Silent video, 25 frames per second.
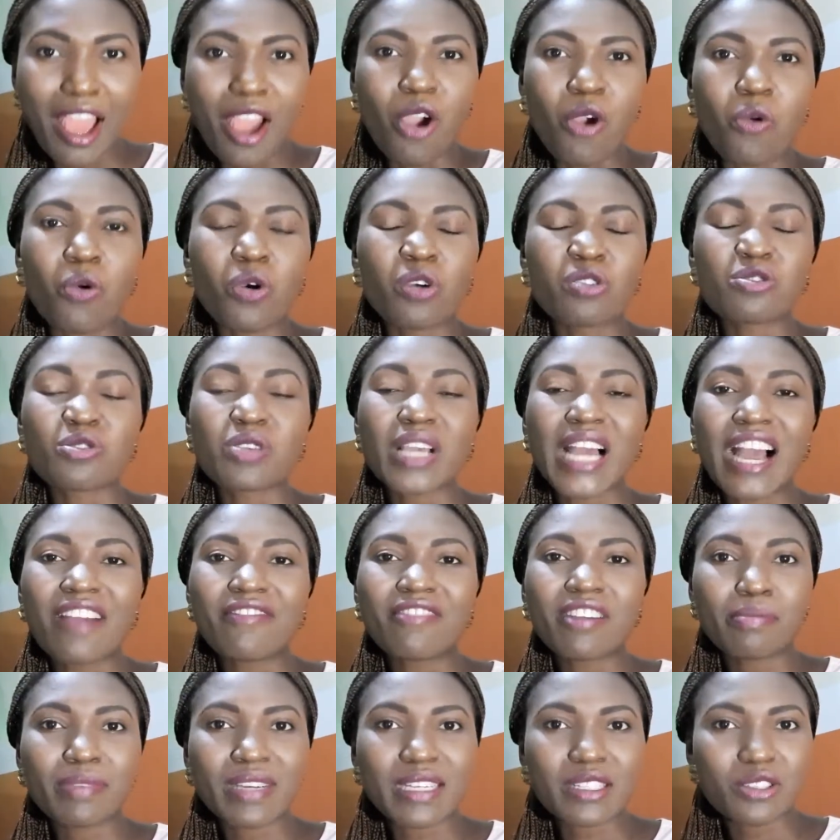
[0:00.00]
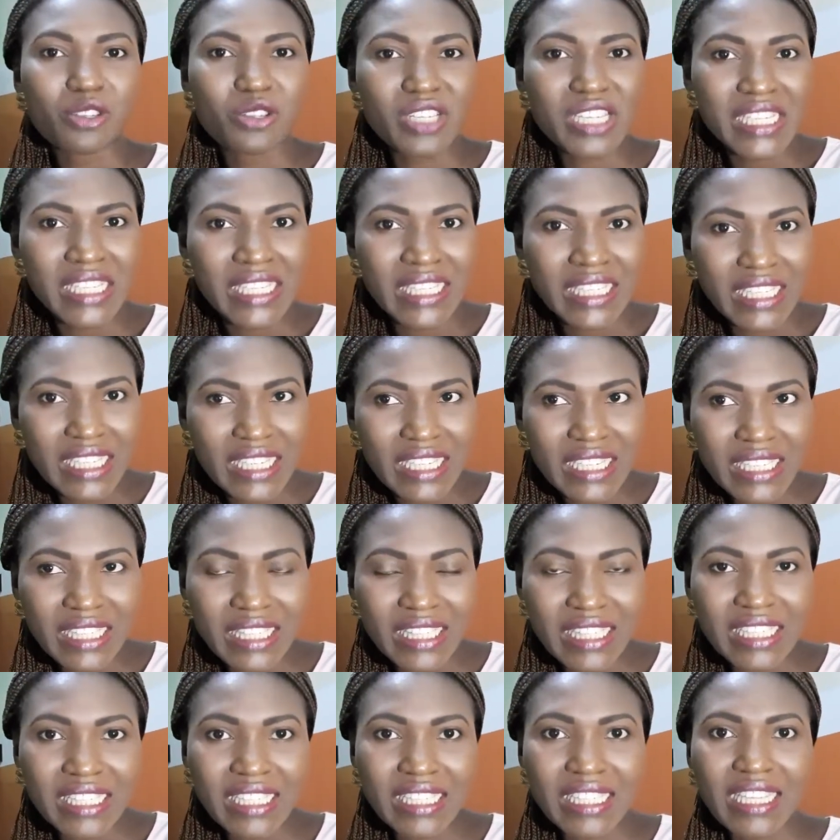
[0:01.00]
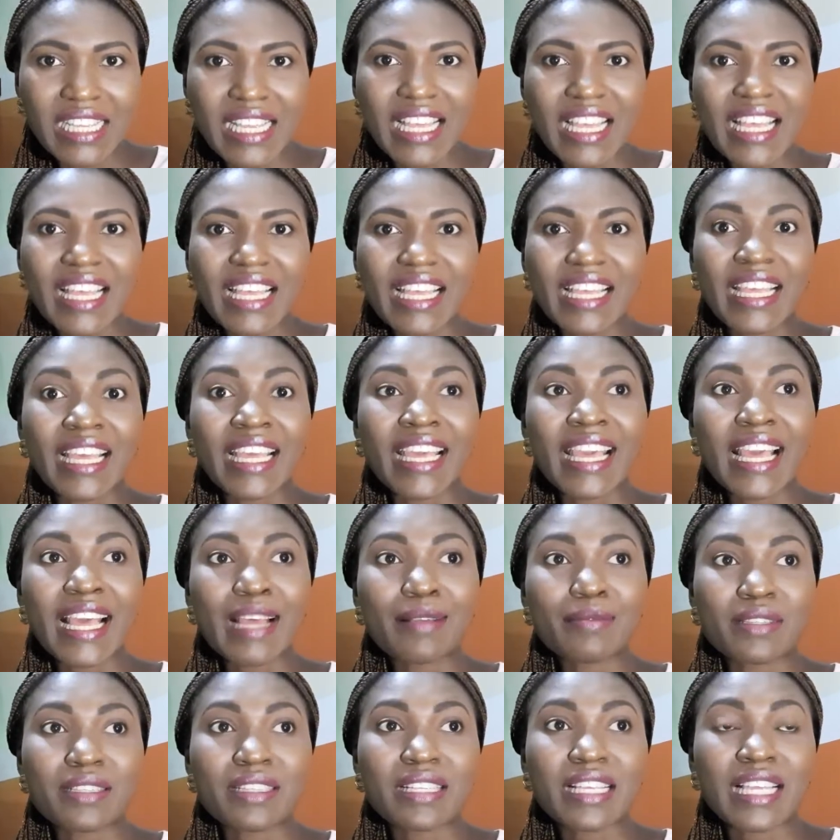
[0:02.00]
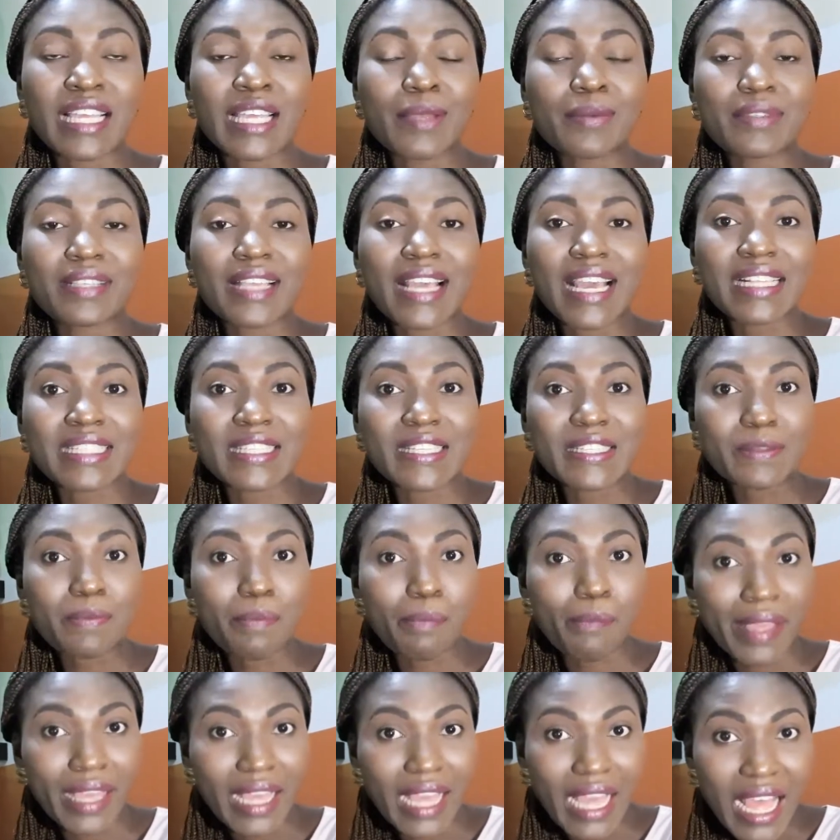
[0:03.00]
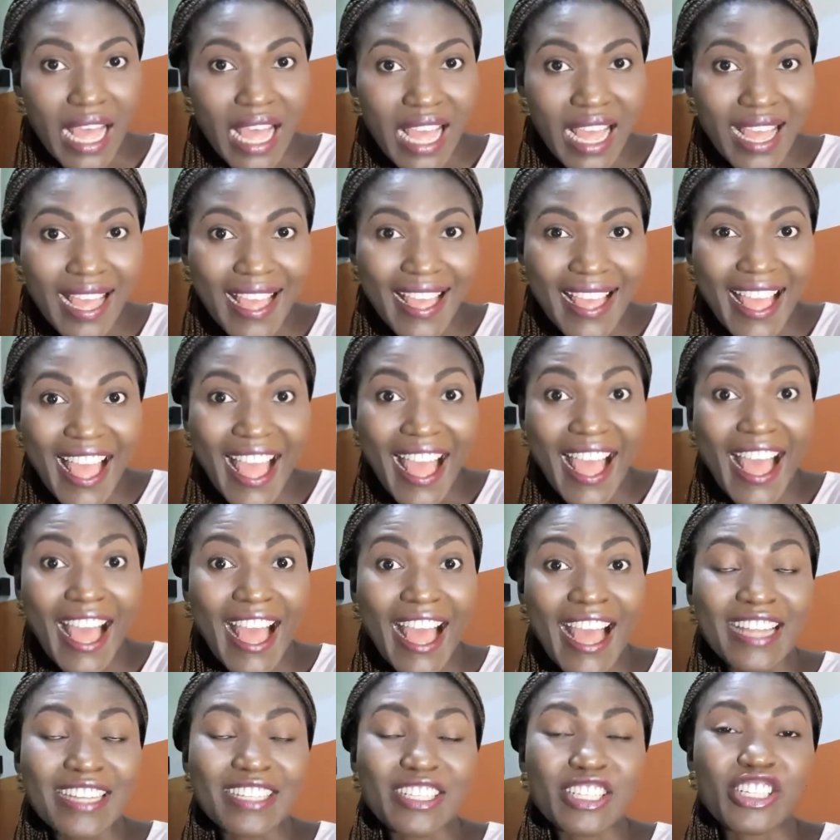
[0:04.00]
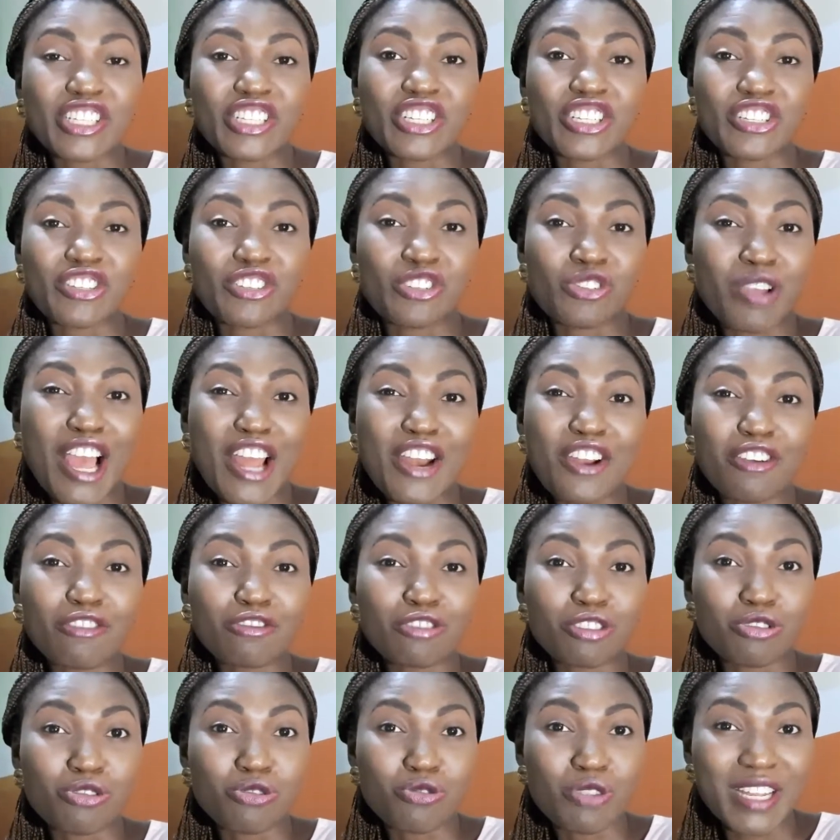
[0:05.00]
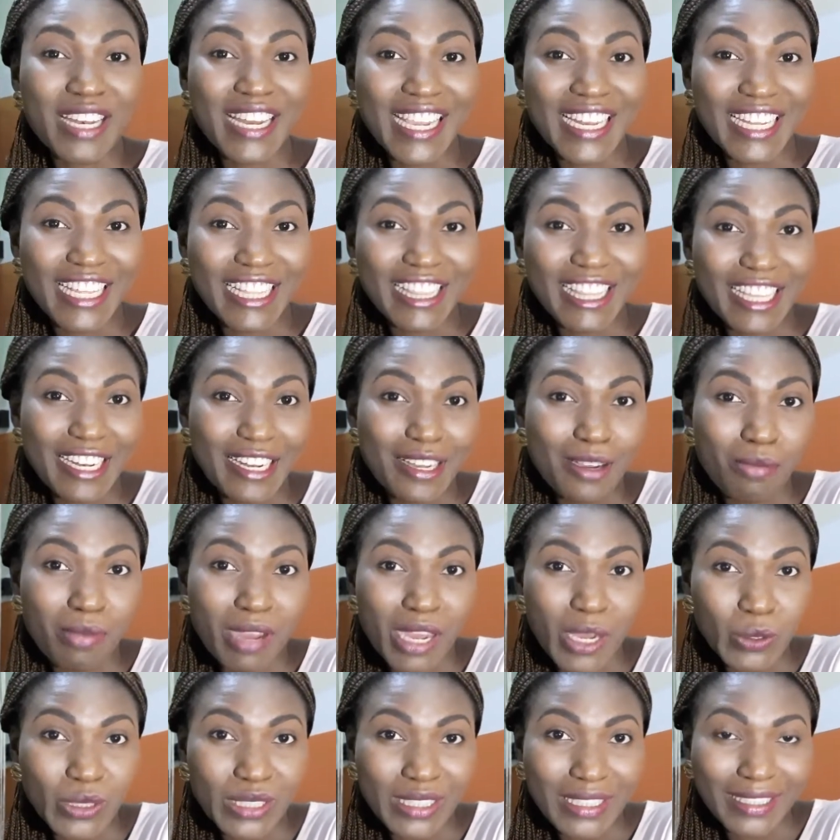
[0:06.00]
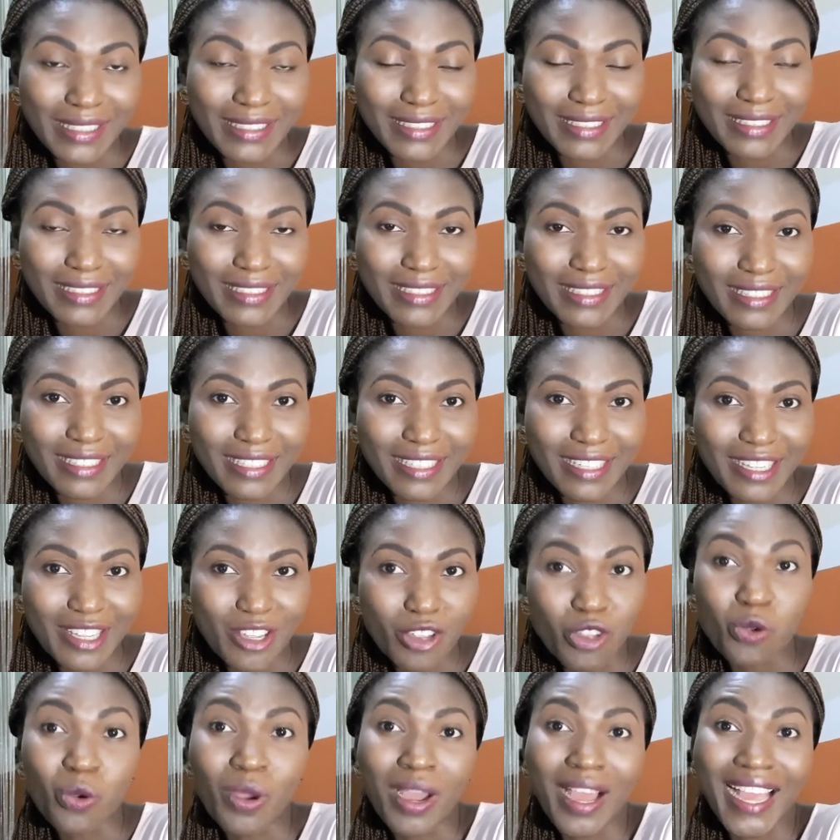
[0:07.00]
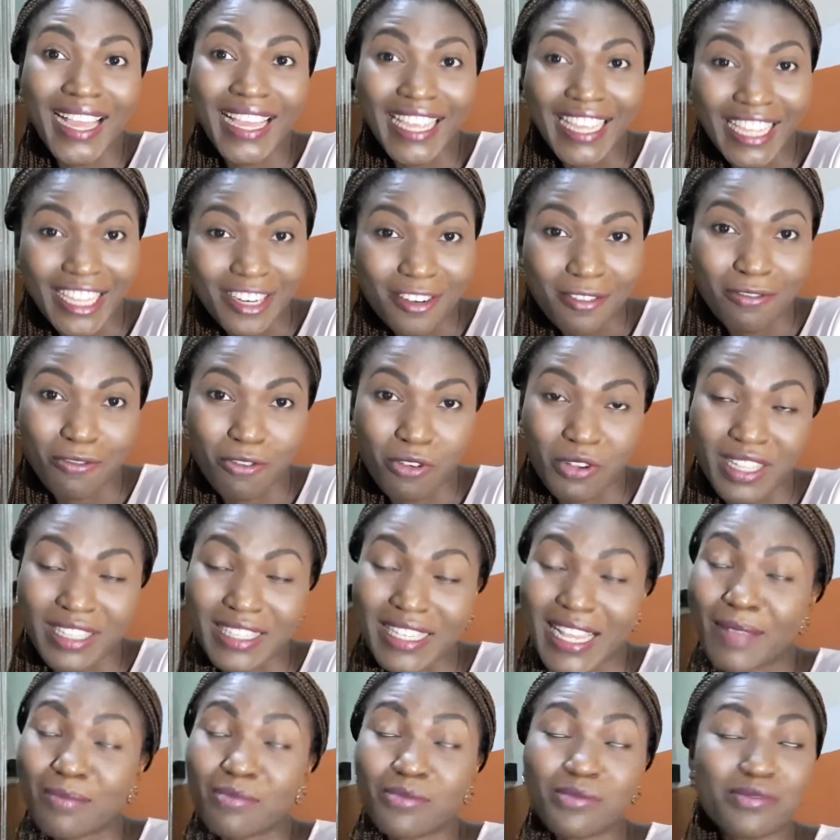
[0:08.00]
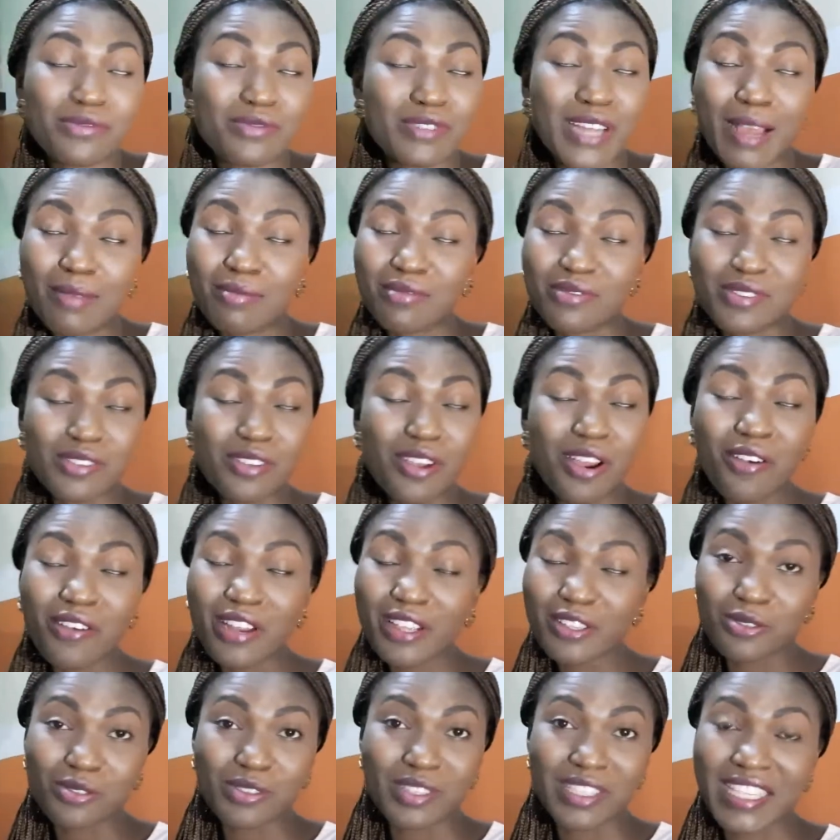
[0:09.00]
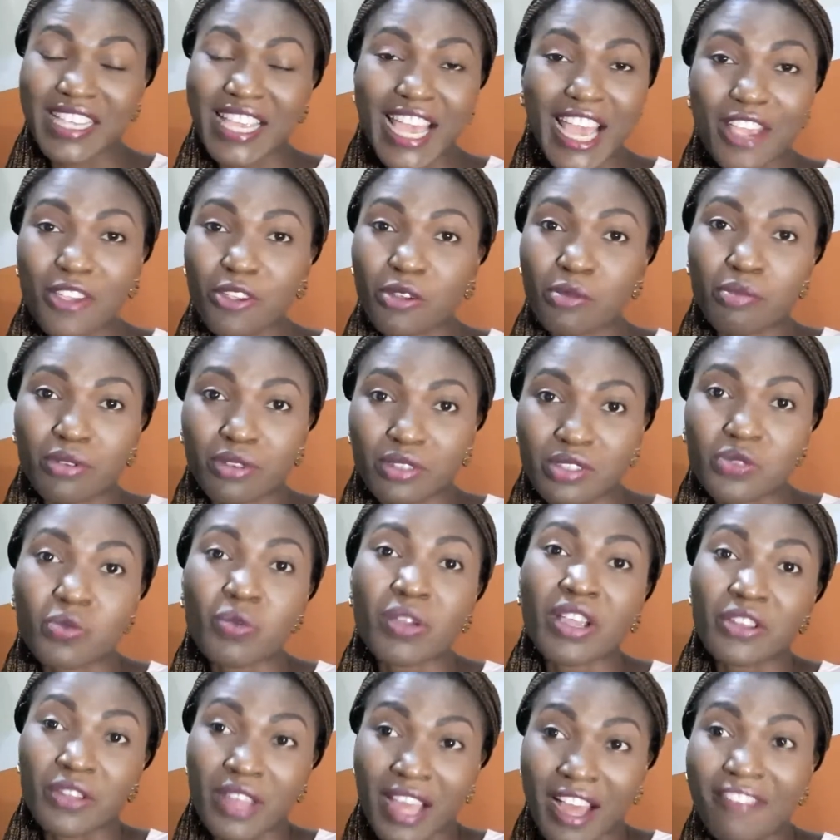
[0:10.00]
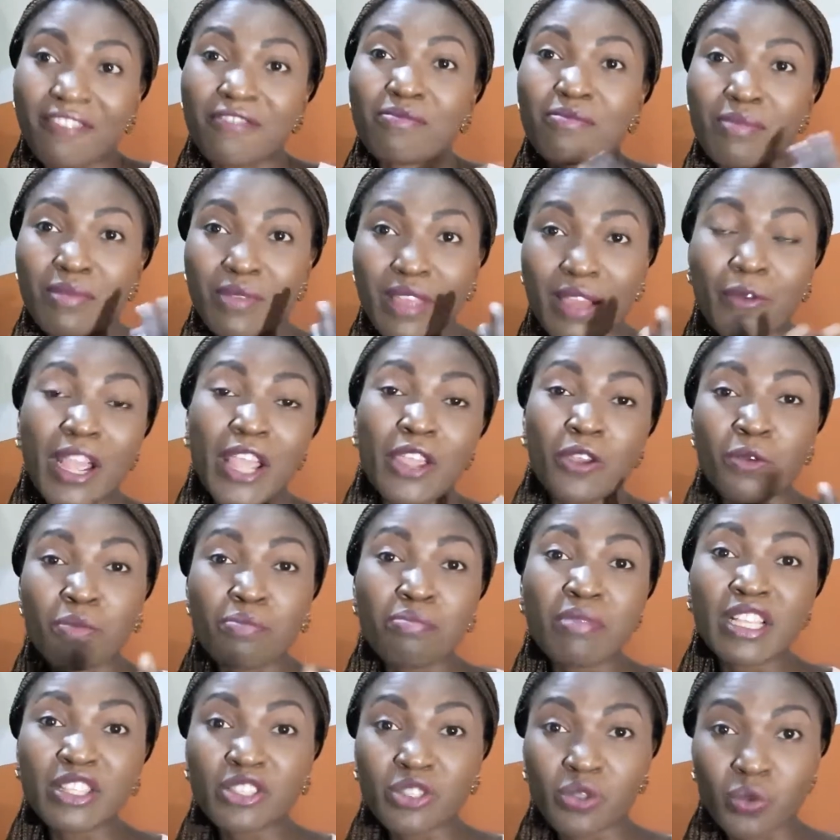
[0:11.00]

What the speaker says: Once you have a Bartholin cyst, it keeps getting bigger and you are not doing anything about it. You are in for it. And I'm sorry to scare you, but when you meet